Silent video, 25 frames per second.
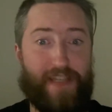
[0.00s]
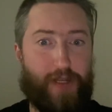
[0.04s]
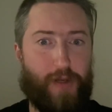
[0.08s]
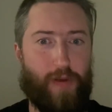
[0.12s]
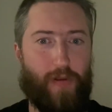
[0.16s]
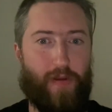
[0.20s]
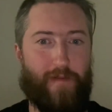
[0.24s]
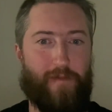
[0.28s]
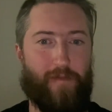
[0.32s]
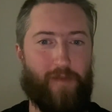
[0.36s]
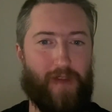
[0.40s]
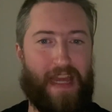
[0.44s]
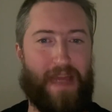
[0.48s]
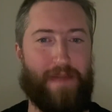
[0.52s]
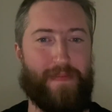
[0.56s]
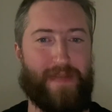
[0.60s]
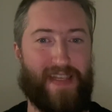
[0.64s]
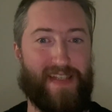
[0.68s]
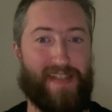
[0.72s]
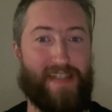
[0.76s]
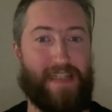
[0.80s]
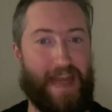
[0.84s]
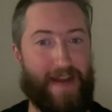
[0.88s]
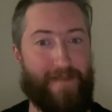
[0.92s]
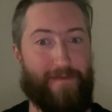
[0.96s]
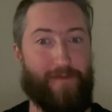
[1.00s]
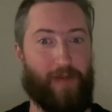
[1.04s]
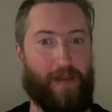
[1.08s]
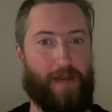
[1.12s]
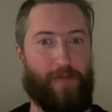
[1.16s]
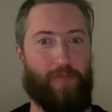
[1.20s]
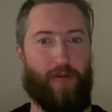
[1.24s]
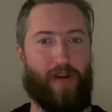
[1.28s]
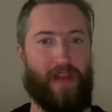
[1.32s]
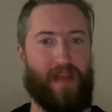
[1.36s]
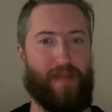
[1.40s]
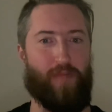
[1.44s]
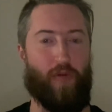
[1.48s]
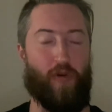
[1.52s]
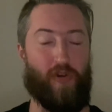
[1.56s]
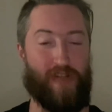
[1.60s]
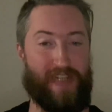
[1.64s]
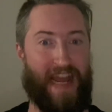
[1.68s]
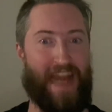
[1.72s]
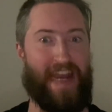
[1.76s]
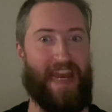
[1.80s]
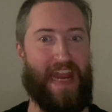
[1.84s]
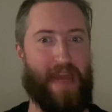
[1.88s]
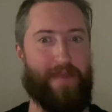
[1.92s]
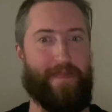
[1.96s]
the Flames is definitely one of the more
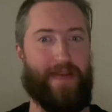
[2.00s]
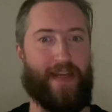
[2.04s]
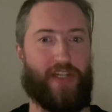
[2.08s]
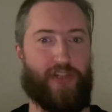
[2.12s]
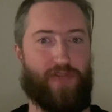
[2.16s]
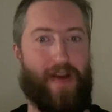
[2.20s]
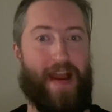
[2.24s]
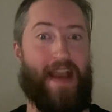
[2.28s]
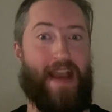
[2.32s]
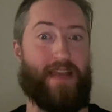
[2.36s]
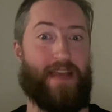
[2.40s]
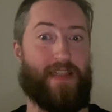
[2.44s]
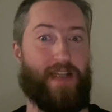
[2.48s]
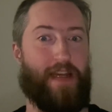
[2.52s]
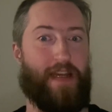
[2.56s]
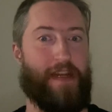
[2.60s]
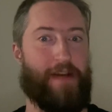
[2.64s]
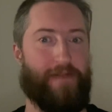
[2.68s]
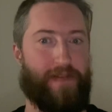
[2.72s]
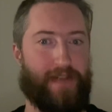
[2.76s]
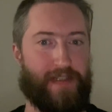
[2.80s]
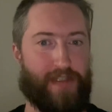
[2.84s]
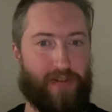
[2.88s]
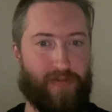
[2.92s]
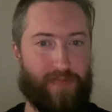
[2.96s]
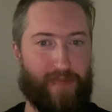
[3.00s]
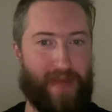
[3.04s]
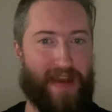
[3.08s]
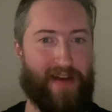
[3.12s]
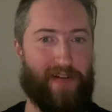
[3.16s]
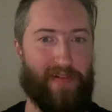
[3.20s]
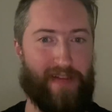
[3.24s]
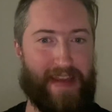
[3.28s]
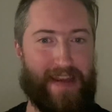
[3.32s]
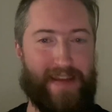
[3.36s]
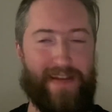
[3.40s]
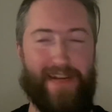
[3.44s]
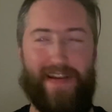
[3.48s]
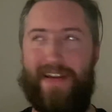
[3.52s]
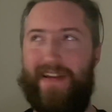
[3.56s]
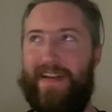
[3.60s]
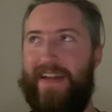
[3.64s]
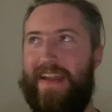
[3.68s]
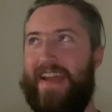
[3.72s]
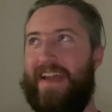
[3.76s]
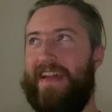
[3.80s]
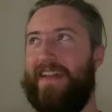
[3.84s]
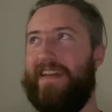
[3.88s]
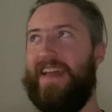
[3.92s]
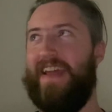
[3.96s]
dynamic tracks on here instrumentally.
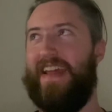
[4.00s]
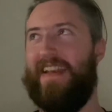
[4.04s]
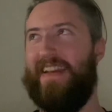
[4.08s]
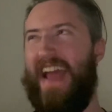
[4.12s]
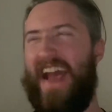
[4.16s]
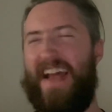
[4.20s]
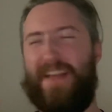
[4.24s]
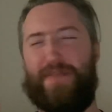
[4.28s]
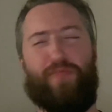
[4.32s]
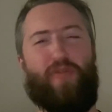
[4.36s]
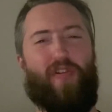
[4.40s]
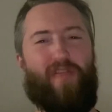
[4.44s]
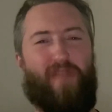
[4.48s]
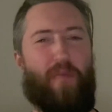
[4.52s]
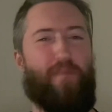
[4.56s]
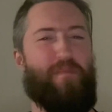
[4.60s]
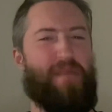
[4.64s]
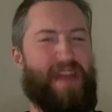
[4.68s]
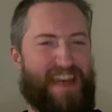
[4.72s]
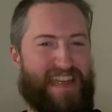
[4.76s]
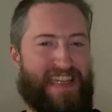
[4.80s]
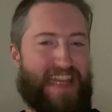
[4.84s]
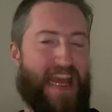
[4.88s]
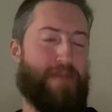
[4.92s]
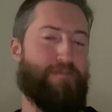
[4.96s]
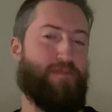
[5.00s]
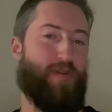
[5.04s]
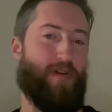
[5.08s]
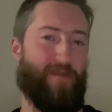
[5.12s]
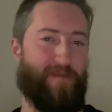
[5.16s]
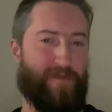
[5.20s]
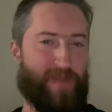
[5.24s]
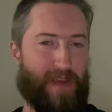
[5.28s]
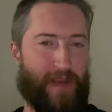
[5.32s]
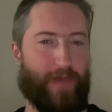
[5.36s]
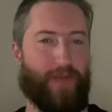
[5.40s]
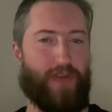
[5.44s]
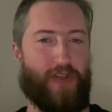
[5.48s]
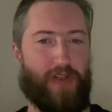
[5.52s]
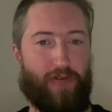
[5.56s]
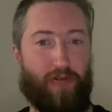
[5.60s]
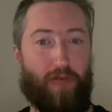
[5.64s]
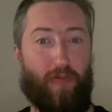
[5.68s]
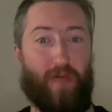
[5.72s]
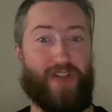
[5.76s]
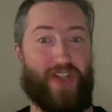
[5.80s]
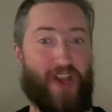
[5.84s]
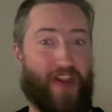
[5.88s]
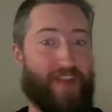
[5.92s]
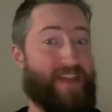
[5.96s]
It has more of a mid-tempo feel to it,
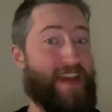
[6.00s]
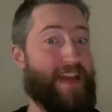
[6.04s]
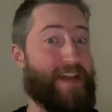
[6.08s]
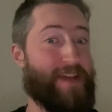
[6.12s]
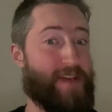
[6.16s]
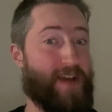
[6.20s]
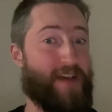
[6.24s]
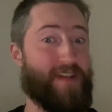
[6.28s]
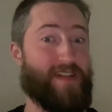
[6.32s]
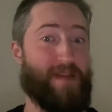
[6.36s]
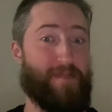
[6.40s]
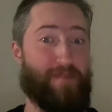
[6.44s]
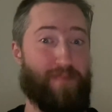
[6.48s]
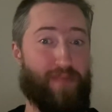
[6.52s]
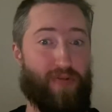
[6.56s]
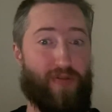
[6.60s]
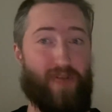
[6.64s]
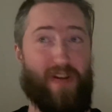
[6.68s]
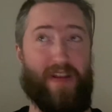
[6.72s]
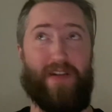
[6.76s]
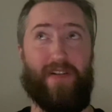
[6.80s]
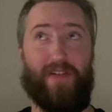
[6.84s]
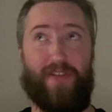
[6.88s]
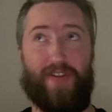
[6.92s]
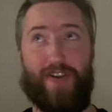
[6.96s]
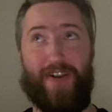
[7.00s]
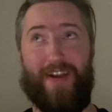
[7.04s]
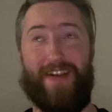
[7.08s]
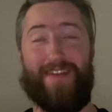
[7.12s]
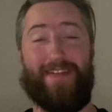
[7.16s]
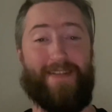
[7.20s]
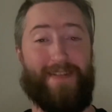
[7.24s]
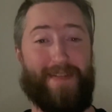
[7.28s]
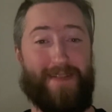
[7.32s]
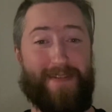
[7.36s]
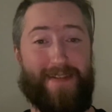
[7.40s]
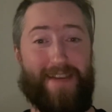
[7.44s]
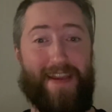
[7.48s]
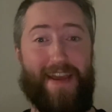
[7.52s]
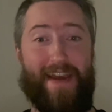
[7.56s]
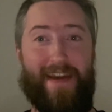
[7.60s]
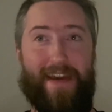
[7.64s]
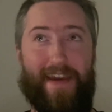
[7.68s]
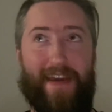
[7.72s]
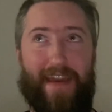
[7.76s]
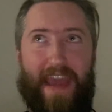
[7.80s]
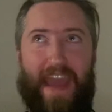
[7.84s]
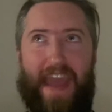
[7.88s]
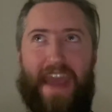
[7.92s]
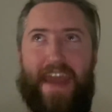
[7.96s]
which I think does it pretty good justice,
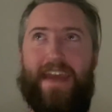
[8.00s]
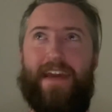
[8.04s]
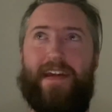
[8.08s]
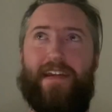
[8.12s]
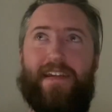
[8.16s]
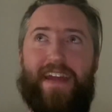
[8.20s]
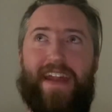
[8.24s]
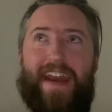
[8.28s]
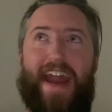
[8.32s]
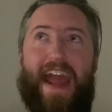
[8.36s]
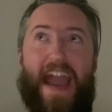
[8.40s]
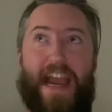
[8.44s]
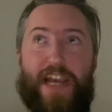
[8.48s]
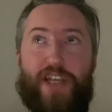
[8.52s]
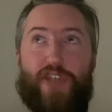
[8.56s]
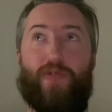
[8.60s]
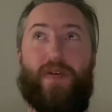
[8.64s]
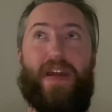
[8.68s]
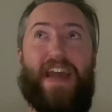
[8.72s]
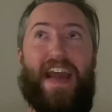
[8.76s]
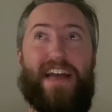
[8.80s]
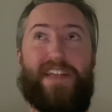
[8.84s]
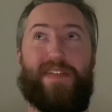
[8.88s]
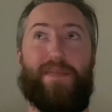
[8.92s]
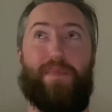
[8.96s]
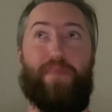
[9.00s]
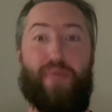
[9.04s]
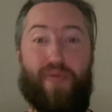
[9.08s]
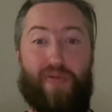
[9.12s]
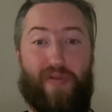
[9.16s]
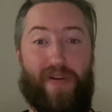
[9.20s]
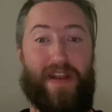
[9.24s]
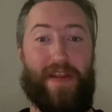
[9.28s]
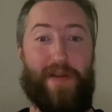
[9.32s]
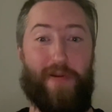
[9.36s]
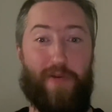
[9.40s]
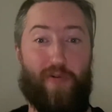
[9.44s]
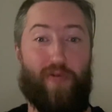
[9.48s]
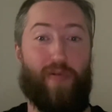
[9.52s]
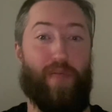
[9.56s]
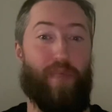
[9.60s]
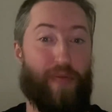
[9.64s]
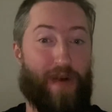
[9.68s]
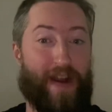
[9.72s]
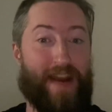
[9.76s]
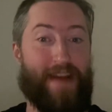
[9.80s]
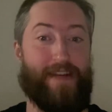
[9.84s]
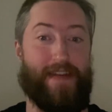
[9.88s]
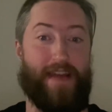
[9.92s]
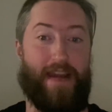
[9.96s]
and it actually has a pretty cool
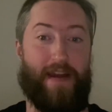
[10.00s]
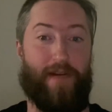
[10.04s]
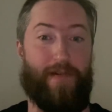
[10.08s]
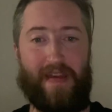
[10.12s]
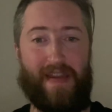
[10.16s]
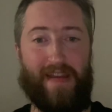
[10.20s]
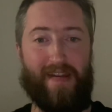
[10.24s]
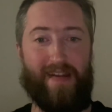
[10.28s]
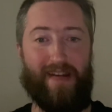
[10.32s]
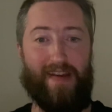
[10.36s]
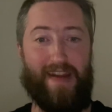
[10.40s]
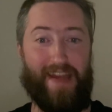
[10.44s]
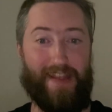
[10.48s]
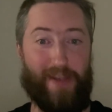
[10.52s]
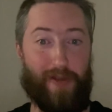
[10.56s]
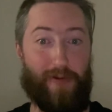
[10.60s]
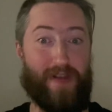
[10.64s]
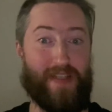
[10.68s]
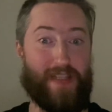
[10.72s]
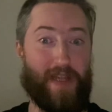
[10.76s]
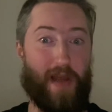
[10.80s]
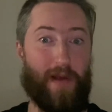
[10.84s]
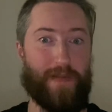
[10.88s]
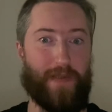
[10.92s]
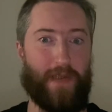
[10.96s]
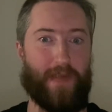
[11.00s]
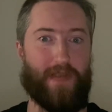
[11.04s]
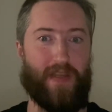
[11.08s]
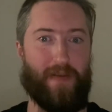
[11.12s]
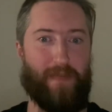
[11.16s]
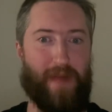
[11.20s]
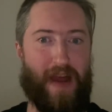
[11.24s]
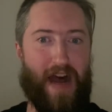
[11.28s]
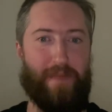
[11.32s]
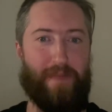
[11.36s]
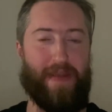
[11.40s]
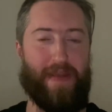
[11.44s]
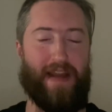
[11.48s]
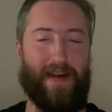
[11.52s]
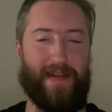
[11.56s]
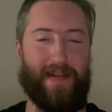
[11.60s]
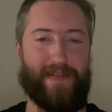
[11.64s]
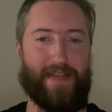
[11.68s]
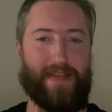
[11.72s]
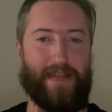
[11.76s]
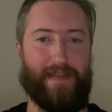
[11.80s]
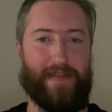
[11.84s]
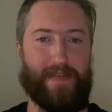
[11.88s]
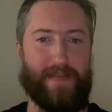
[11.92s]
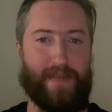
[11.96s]
breakdown. And there is also some ambiance
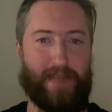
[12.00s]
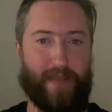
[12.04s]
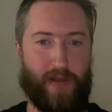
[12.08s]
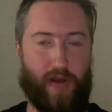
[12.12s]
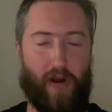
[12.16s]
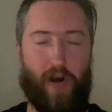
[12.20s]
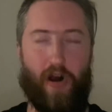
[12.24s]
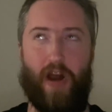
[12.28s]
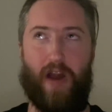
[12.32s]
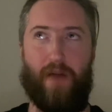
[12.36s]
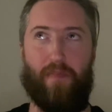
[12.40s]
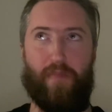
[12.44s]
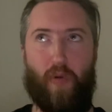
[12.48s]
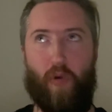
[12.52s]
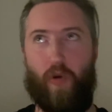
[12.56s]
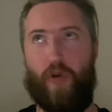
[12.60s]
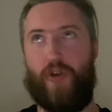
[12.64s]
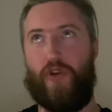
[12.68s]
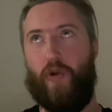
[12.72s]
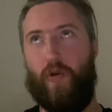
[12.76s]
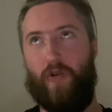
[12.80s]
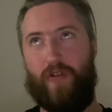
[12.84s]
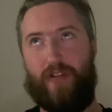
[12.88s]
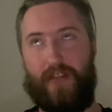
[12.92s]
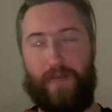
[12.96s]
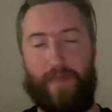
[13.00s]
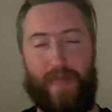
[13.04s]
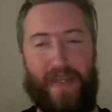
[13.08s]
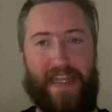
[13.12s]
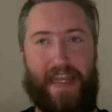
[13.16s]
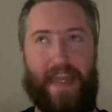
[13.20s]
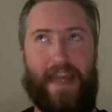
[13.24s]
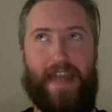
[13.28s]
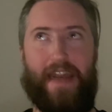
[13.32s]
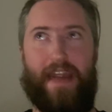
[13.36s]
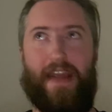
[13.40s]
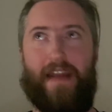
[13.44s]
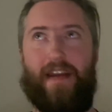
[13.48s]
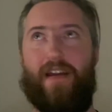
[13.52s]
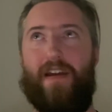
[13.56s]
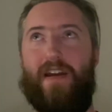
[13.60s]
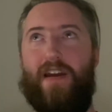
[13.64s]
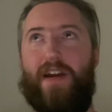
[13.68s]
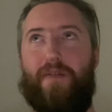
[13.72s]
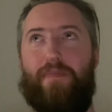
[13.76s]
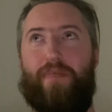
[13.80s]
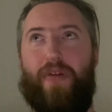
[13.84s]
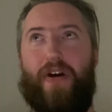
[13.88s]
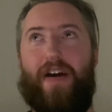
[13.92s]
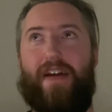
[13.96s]
in this song more towards the beginning,
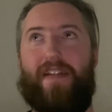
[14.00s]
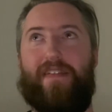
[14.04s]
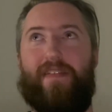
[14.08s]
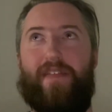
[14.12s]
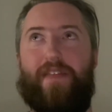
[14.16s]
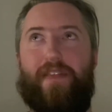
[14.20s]
but